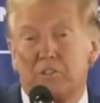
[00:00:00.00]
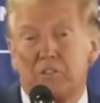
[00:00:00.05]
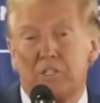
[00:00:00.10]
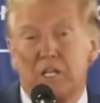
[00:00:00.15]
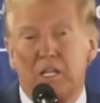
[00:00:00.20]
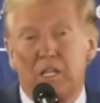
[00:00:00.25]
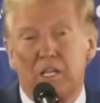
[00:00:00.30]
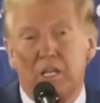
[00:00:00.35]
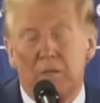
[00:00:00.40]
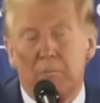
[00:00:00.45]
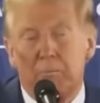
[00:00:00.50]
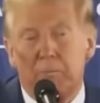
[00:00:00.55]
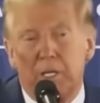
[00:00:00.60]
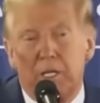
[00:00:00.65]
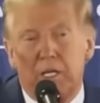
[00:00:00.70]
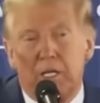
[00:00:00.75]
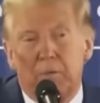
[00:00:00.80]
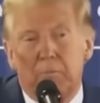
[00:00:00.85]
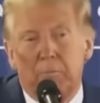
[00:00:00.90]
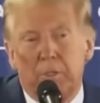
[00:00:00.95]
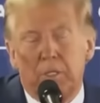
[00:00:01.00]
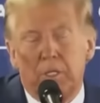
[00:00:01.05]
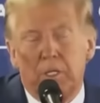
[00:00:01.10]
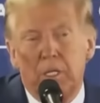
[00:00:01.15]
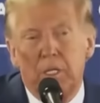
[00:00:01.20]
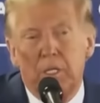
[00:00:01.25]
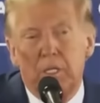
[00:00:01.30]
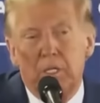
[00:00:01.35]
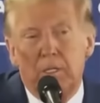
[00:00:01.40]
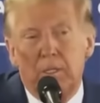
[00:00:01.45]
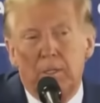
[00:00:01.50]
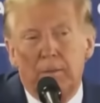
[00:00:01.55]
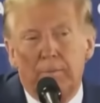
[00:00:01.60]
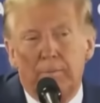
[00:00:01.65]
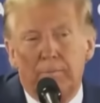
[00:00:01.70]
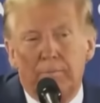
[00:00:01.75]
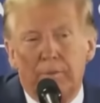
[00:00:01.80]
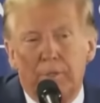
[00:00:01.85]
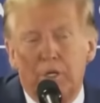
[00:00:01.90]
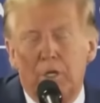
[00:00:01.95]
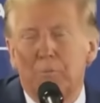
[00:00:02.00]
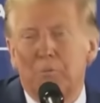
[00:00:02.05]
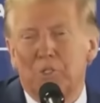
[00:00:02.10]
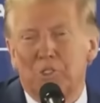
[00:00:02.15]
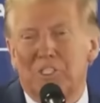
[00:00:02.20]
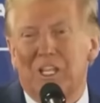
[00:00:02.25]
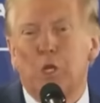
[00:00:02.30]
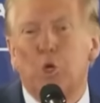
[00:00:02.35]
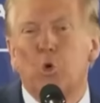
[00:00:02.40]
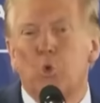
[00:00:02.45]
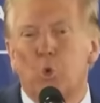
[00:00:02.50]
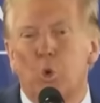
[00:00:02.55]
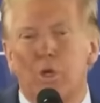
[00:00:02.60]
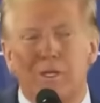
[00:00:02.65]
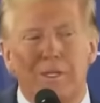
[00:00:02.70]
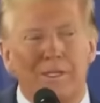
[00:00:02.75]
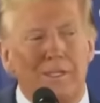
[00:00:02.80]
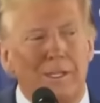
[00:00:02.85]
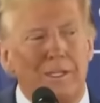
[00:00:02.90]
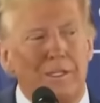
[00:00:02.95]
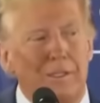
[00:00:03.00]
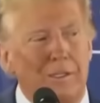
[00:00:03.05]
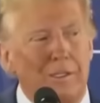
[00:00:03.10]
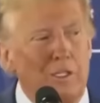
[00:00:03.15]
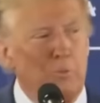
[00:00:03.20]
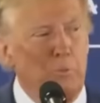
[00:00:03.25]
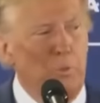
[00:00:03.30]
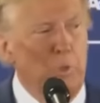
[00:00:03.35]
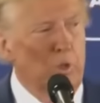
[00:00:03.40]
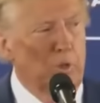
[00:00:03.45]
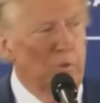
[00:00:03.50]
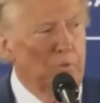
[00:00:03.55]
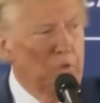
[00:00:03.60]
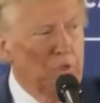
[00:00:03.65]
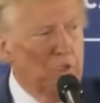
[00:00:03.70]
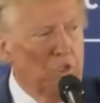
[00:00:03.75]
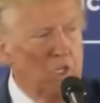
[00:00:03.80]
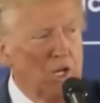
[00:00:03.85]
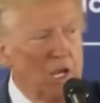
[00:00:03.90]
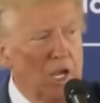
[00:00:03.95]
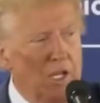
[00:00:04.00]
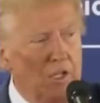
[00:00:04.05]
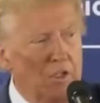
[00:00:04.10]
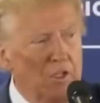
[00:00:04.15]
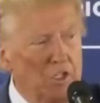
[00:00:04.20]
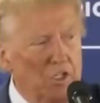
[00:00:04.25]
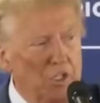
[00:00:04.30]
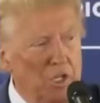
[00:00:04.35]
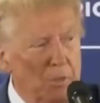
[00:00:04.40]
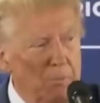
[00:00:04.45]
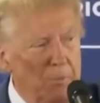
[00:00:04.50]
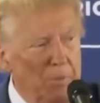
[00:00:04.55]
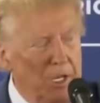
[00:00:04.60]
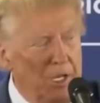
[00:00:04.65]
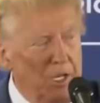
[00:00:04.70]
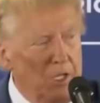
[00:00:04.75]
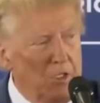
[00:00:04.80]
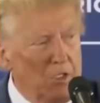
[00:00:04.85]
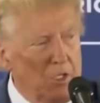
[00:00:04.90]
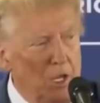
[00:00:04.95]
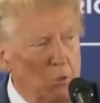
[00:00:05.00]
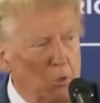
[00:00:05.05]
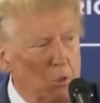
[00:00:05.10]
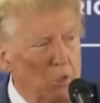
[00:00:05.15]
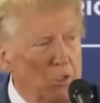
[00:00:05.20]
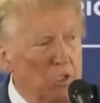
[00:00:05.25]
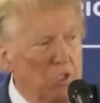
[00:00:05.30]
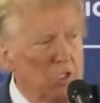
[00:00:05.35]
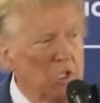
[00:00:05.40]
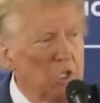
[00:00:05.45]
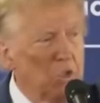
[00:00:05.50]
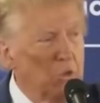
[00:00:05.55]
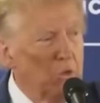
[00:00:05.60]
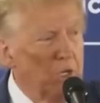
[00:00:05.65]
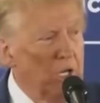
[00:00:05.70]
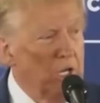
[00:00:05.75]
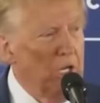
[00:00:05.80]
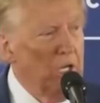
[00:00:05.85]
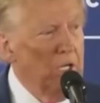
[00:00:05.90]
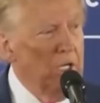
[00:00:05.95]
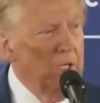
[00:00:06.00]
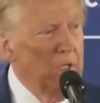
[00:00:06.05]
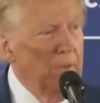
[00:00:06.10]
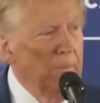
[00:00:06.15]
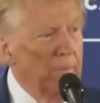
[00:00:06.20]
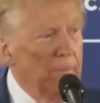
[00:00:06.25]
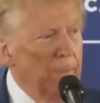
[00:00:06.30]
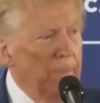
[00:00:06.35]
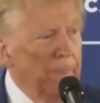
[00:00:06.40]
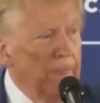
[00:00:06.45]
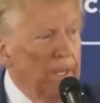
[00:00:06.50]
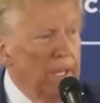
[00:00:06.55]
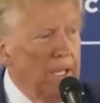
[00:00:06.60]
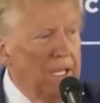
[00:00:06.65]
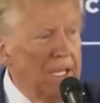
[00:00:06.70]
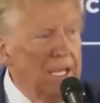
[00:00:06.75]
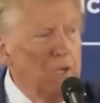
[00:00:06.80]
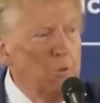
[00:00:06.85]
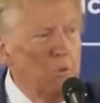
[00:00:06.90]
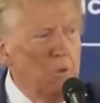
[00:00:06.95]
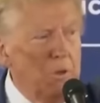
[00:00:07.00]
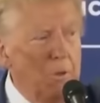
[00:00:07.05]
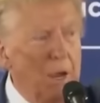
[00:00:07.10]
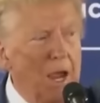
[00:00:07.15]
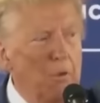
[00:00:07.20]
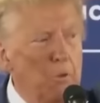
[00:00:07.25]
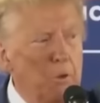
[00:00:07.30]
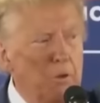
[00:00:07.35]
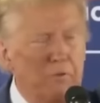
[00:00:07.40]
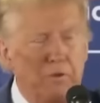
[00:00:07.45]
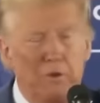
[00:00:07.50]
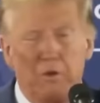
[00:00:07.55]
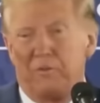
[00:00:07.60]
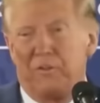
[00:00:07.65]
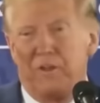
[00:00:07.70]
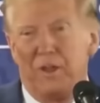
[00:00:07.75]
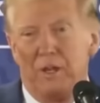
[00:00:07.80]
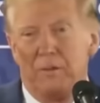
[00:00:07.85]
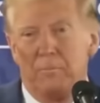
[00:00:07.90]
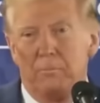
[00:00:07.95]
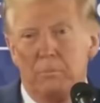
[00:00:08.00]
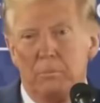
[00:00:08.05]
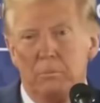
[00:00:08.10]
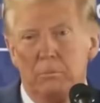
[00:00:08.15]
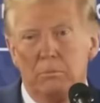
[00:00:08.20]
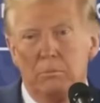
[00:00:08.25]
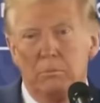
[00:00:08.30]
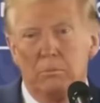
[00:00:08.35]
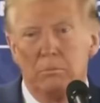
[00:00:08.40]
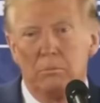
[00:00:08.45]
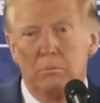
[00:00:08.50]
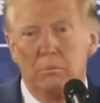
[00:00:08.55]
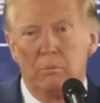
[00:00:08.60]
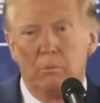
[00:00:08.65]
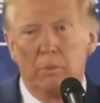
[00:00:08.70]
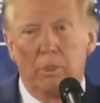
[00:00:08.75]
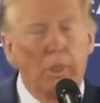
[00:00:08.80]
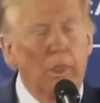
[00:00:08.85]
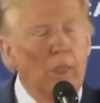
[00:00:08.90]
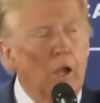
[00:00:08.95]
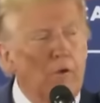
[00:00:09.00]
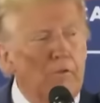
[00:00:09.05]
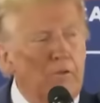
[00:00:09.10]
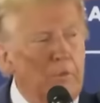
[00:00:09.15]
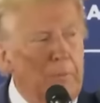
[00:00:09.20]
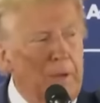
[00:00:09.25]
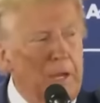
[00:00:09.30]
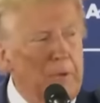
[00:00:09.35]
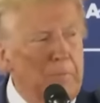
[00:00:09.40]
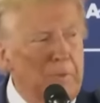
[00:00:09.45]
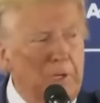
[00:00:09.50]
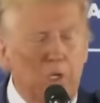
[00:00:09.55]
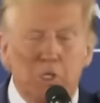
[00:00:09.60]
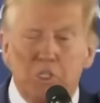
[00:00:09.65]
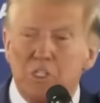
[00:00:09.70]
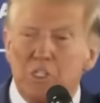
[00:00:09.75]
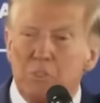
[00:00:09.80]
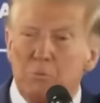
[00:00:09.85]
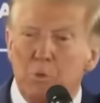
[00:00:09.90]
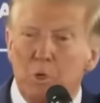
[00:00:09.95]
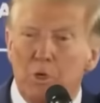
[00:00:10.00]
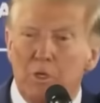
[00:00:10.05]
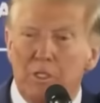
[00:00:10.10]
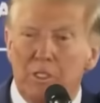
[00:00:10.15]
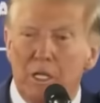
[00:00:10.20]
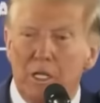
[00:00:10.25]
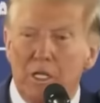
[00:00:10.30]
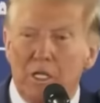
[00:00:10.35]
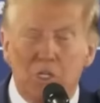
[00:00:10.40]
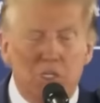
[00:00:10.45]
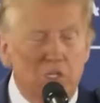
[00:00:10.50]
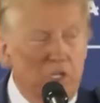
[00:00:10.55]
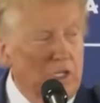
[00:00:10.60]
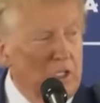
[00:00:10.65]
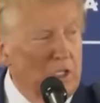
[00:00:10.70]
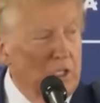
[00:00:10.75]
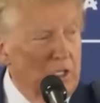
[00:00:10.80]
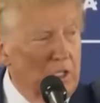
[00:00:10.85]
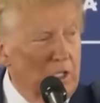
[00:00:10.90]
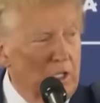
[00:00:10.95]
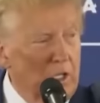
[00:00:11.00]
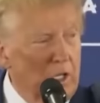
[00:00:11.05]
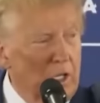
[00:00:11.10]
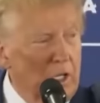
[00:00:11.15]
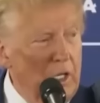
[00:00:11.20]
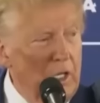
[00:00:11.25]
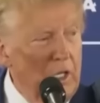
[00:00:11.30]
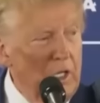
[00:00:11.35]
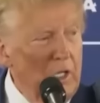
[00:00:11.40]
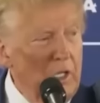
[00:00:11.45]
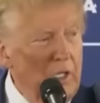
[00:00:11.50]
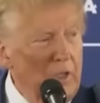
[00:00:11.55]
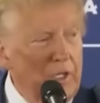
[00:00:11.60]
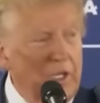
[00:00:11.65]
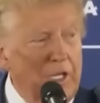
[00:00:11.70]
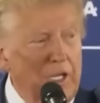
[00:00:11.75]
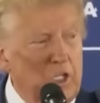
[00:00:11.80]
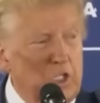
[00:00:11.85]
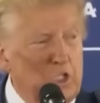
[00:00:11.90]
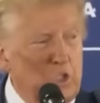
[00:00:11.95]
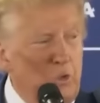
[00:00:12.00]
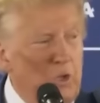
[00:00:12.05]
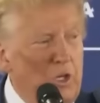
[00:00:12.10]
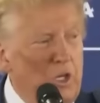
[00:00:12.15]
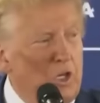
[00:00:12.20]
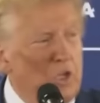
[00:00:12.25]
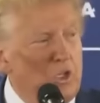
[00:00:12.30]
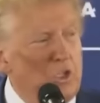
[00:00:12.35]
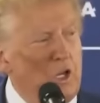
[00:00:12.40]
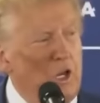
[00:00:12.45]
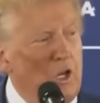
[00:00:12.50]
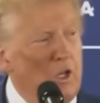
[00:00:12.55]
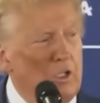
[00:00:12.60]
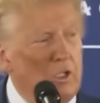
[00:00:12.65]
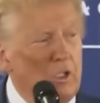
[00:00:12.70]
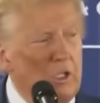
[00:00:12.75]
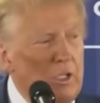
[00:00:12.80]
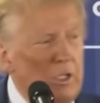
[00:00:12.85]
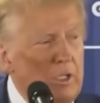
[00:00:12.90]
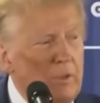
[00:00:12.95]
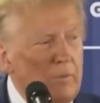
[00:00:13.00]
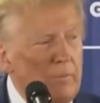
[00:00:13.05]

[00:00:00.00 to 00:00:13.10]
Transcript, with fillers: now say that I'm beating him, but you'd almost say, who wouldn't? This beautiful child, this young man, he's, how old is he, three? He would, I would vote for him over Biden because he's more intelligent. Look, the kid's three years old.